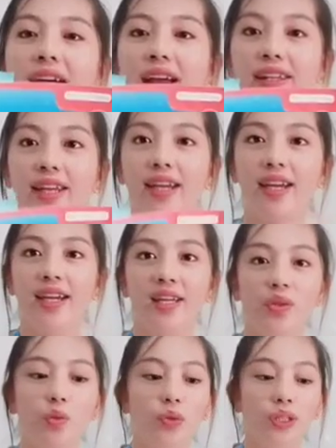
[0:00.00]
and
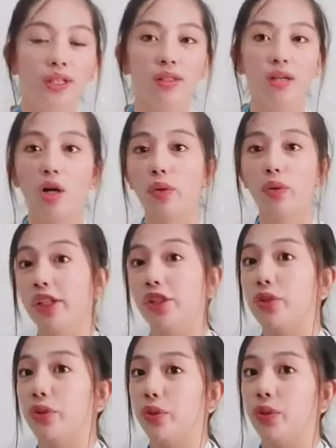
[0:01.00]
then we are
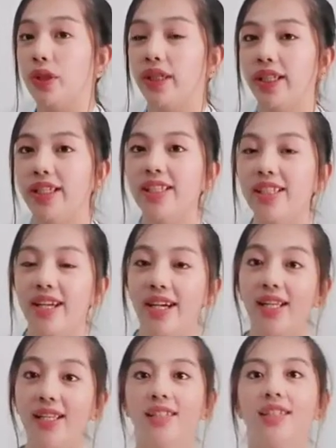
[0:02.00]
going to learn
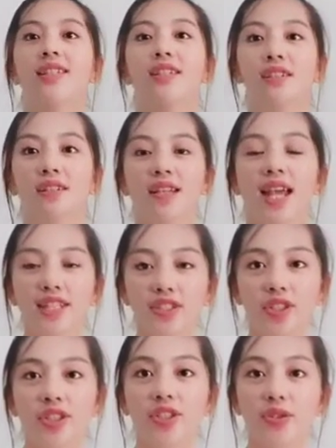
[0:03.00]
that
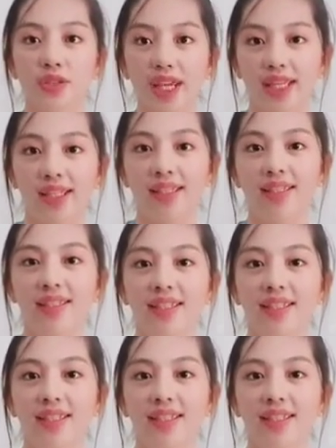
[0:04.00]
lesson today.